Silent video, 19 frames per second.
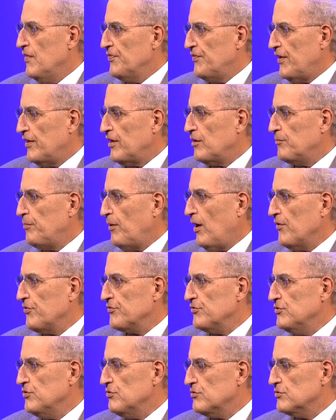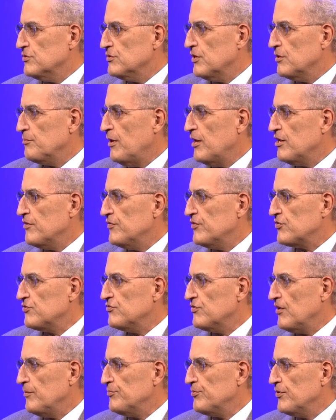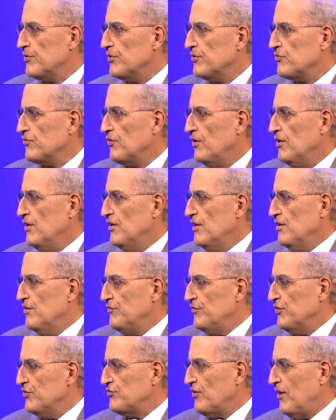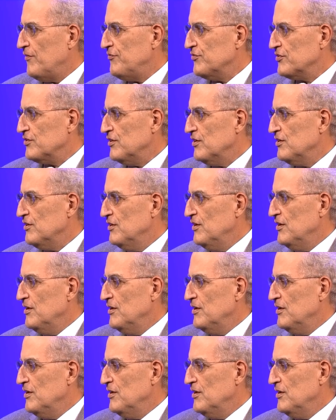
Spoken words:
That had bothered Newton and many of his contemporaries philosophically,